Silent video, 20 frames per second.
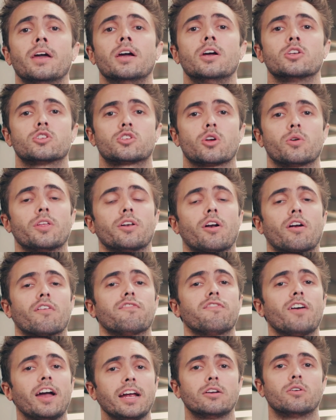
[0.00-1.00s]
So then our
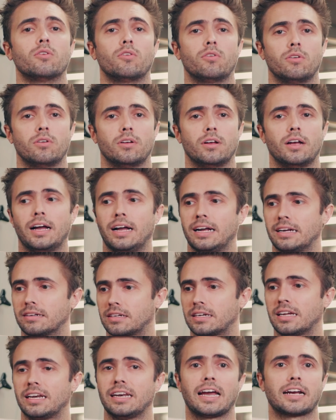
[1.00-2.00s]
final
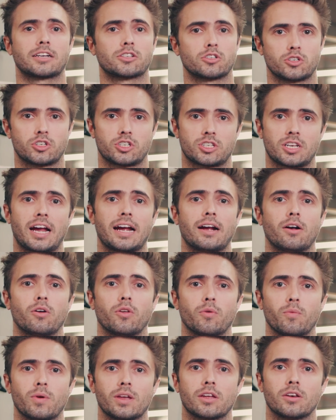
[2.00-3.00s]
connector style
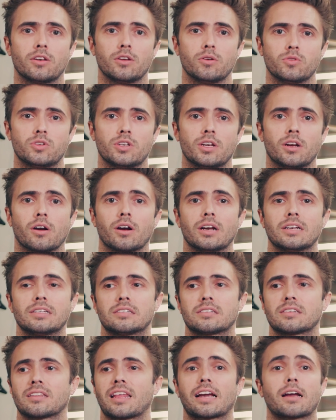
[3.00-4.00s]
that we could use here
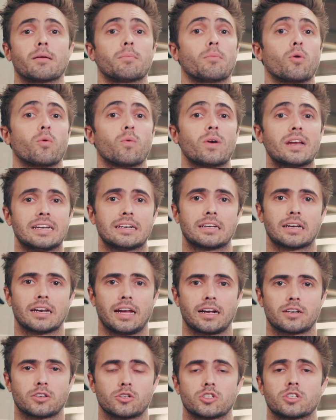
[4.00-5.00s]
is like a marine
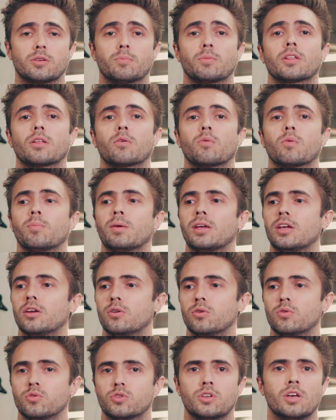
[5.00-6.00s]
connector, something that would be
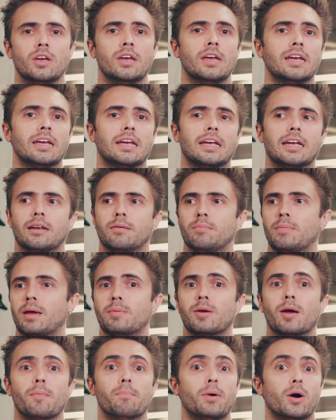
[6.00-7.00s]
used in
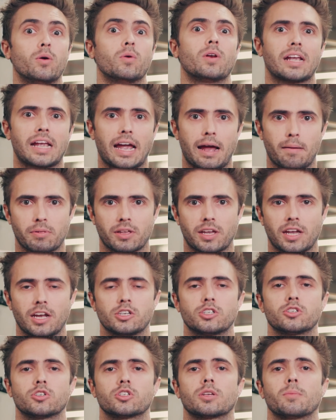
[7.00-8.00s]
maybe a boating
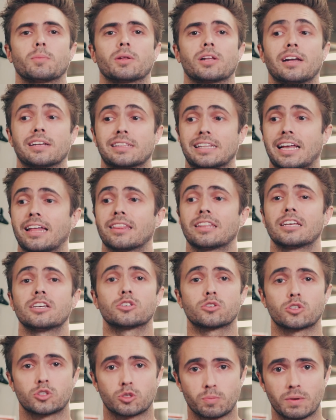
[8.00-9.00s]
application or something like that.
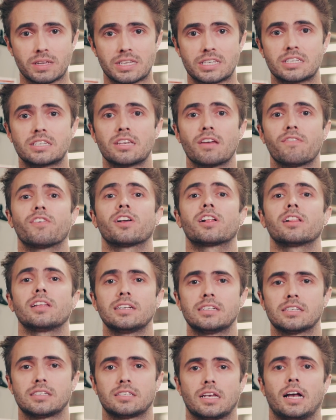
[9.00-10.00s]
These are
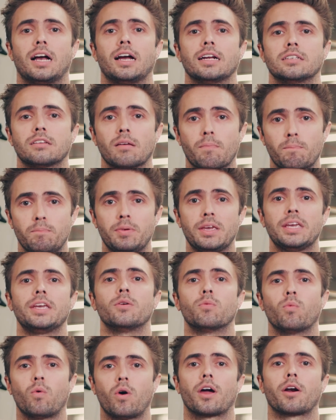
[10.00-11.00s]
specifically designed to
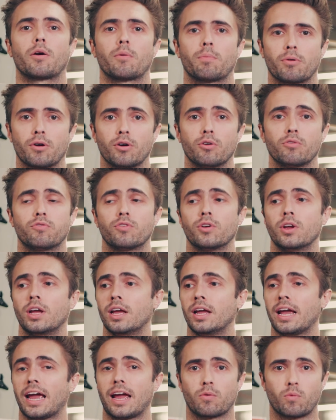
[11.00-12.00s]
be waterproof
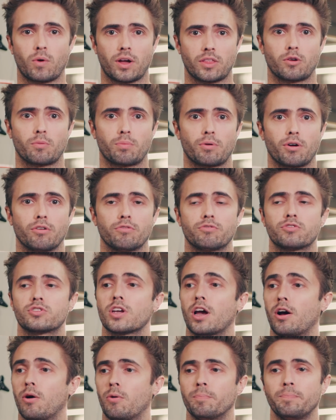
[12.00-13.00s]
and weatherproof.
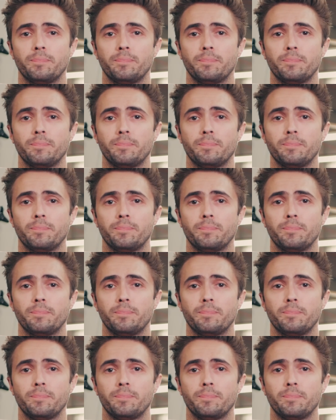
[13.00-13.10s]
So